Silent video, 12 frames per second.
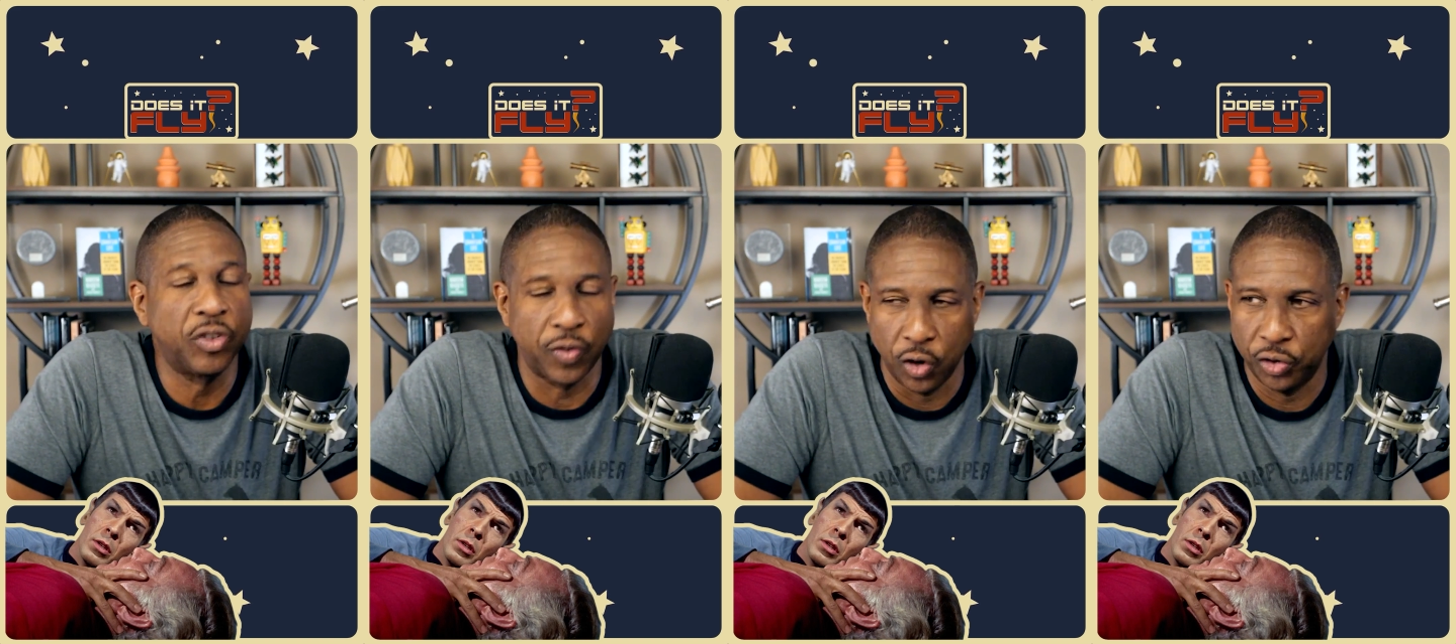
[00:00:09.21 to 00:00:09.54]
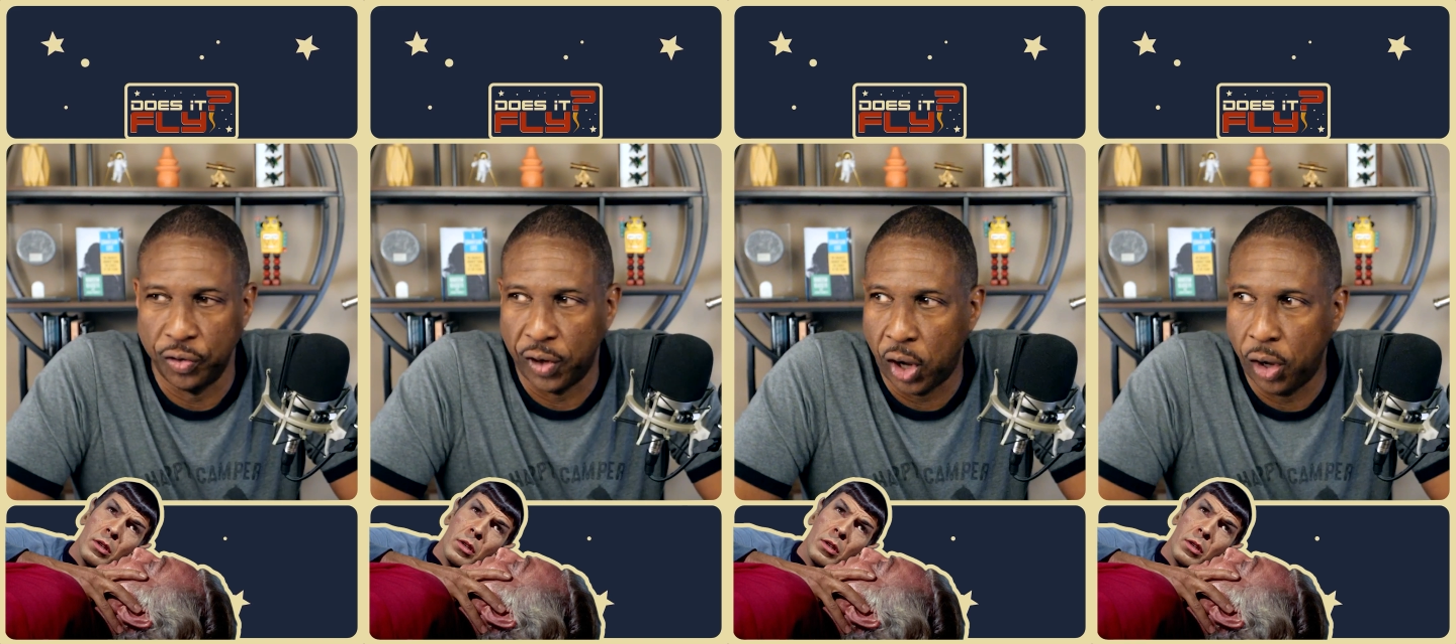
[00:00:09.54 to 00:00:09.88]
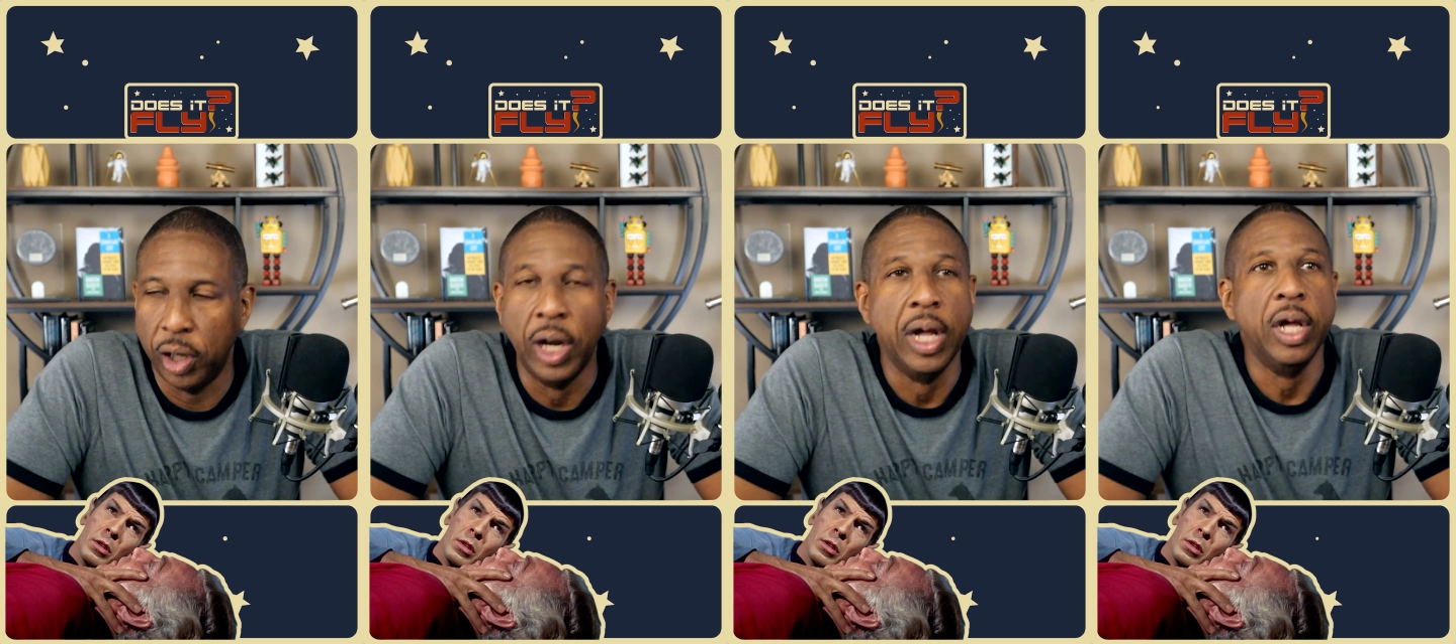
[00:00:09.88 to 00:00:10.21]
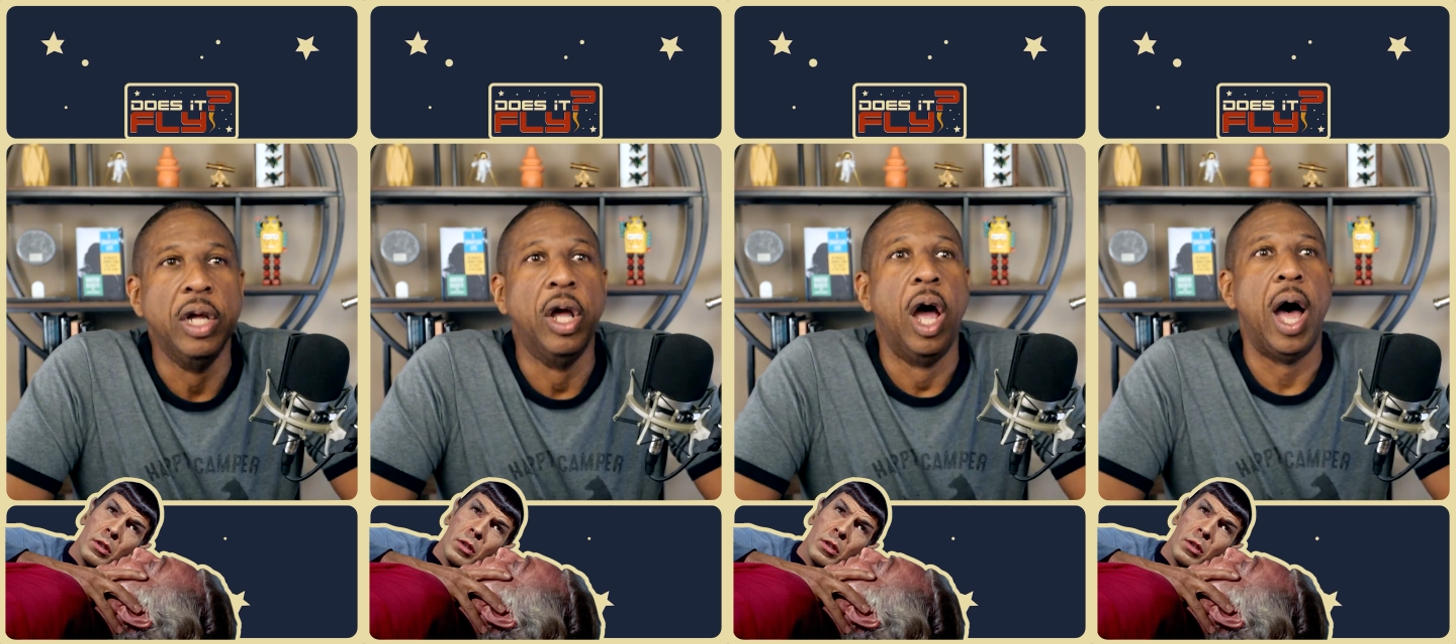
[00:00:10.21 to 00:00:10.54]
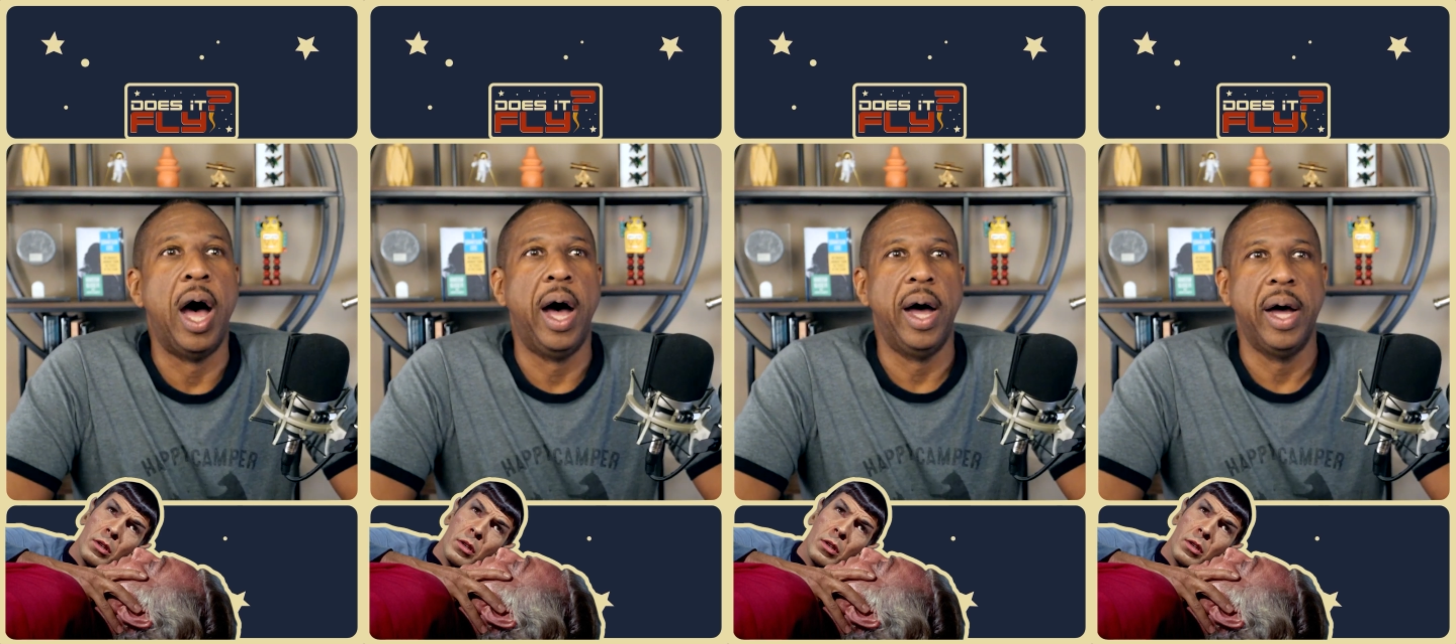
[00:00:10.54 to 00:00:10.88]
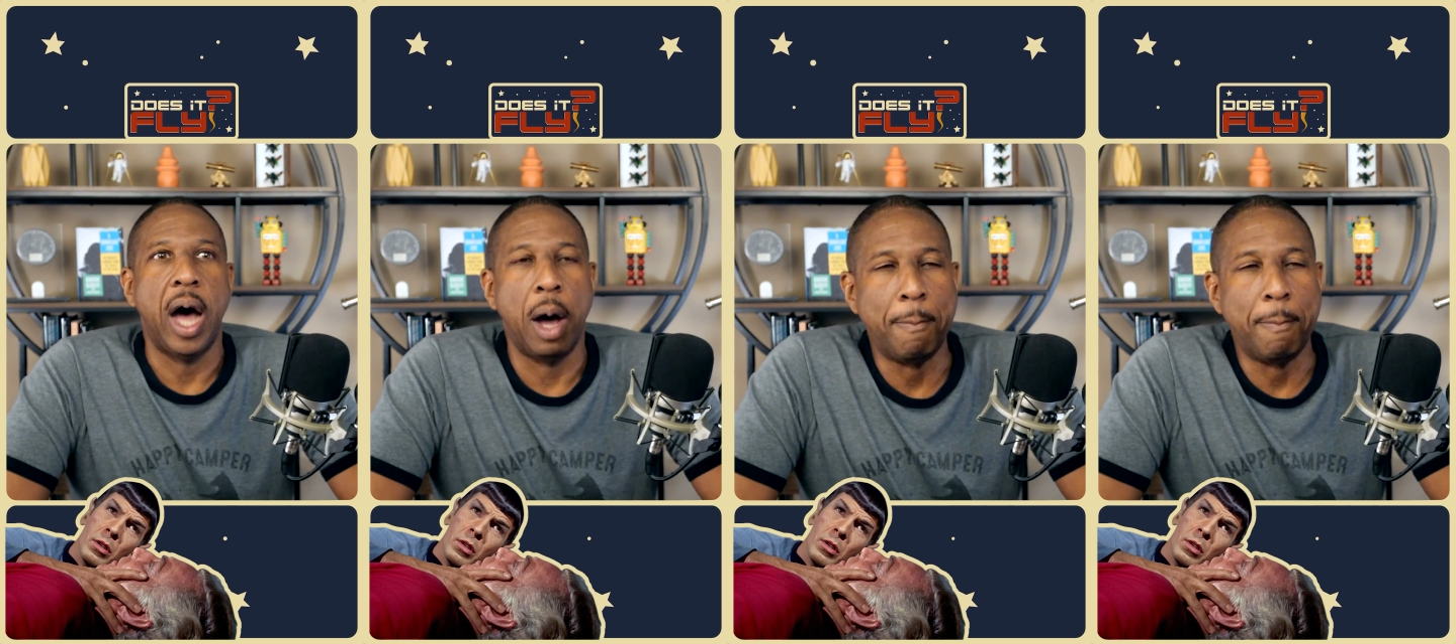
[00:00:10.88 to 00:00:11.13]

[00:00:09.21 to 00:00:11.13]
first of all. Uh, a